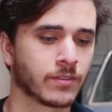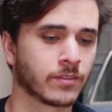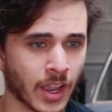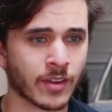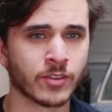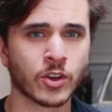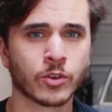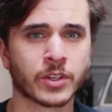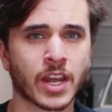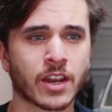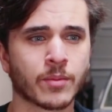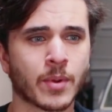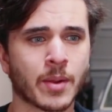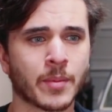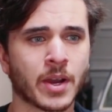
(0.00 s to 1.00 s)
I have no doubt
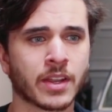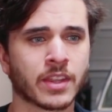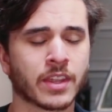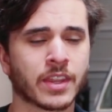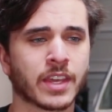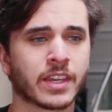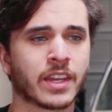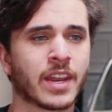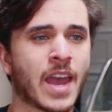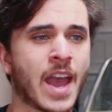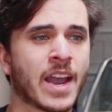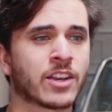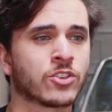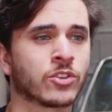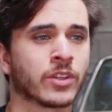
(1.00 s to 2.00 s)
in my mind that they can
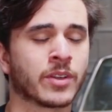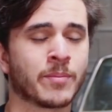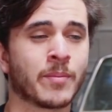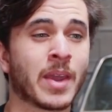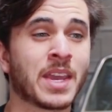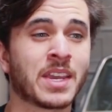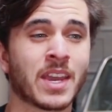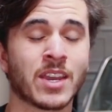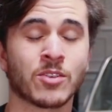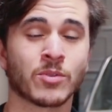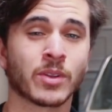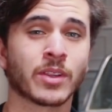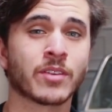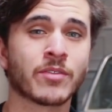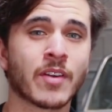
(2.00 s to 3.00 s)
actually make a
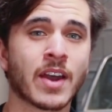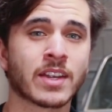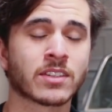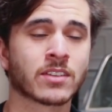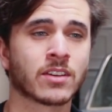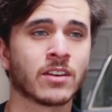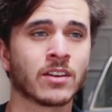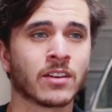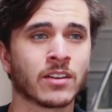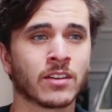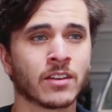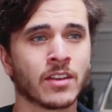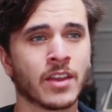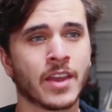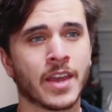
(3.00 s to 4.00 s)
really fast car.